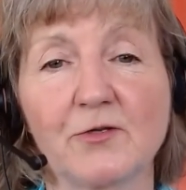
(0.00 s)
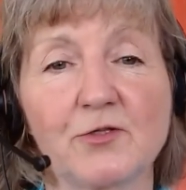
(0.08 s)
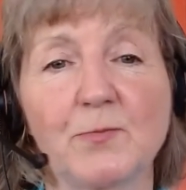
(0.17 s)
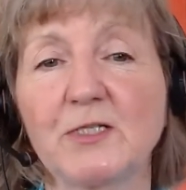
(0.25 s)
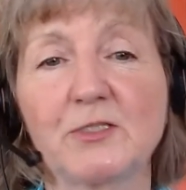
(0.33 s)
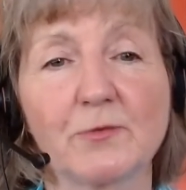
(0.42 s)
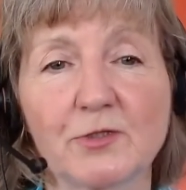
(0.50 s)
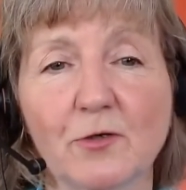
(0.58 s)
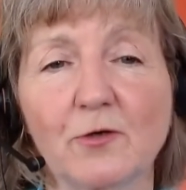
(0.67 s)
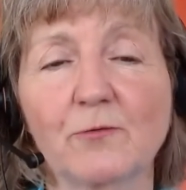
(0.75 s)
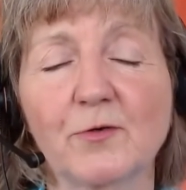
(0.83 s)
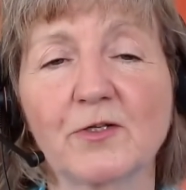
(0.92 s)
speak to at
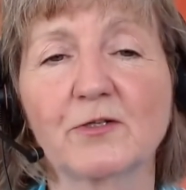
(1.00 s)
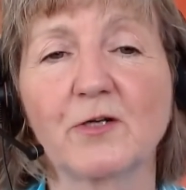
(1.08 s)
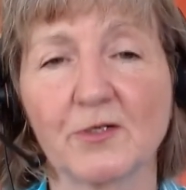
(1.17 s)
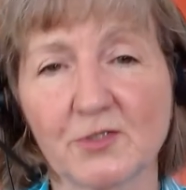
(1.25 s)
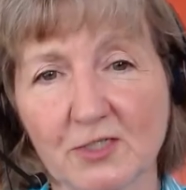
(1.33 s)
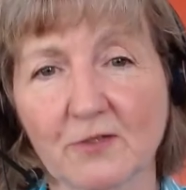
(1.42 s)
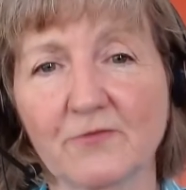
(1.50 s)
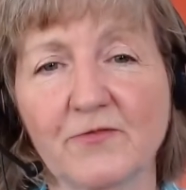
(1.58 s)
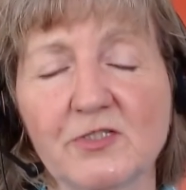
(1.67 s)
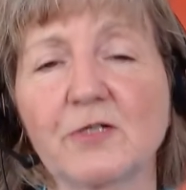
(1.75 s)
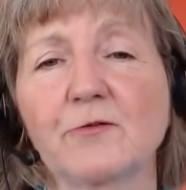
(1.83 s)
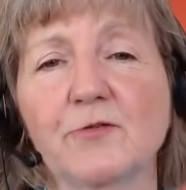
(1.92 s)
all were the consular
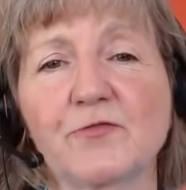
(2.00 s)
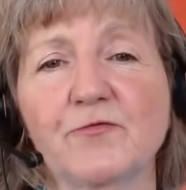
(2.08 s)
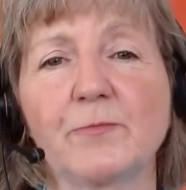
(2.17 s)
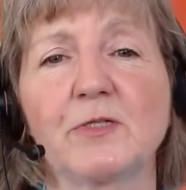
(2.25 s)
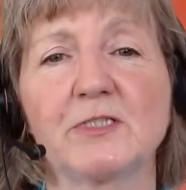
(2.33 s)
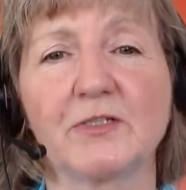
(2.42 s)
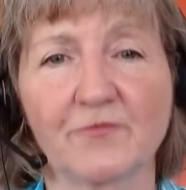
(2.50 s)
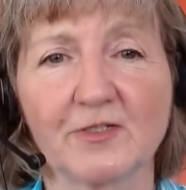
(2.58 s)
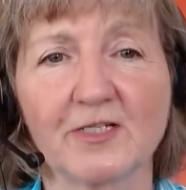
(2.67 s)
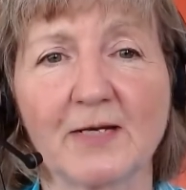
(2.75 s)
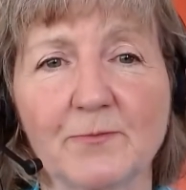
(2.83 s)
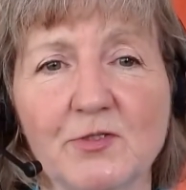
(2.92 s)
visitors from the
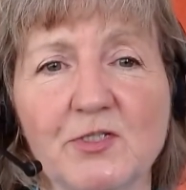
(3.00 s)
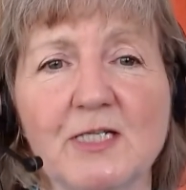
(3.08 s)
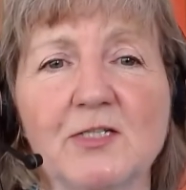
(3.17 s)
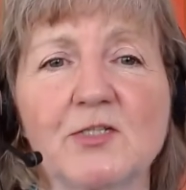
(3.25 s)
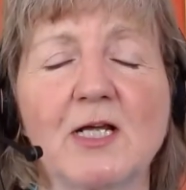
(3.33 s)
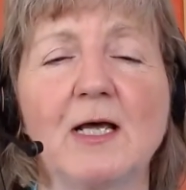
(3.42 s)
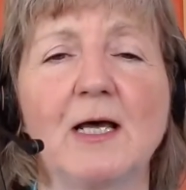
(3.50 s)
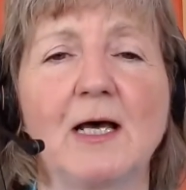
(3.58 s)
different embassies.